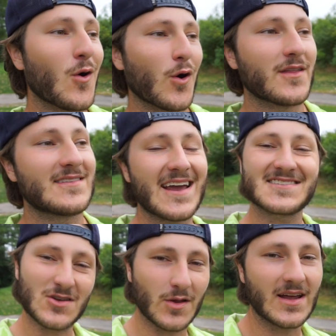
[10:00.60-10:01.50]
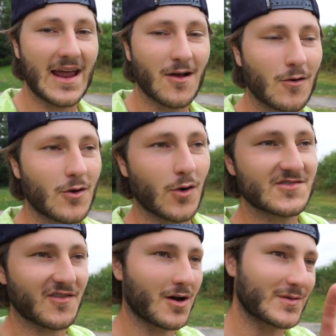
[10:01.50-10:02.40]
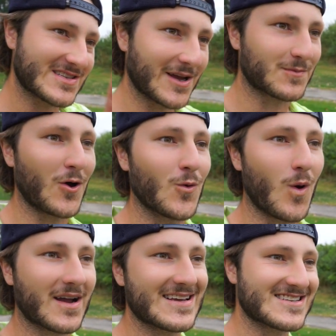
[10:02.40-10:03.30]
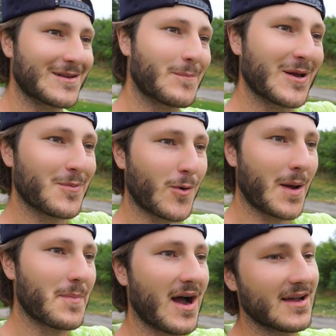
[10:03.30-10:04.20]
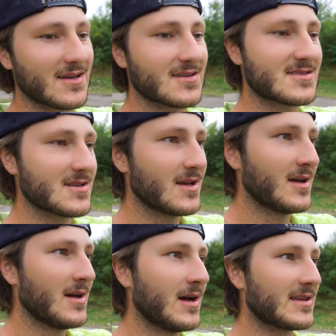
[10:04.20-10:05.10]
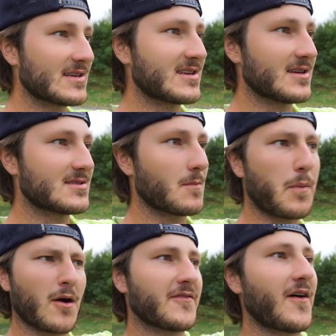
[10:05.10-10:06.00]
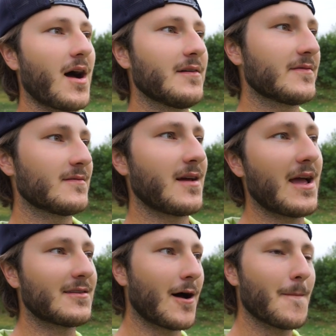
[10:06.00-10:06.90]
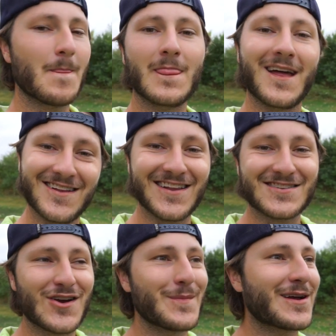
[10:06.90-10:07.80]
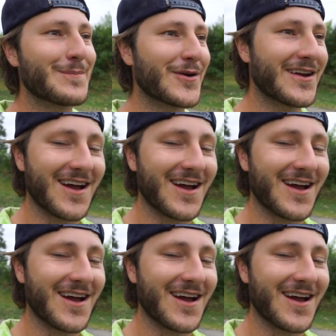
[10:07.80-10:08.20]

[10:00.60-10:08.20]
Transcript: hole of the day, because it's only an eight hole course vlog. We skipped hole one because of the people right behind us. This is par five and uh, let's try and make a birdie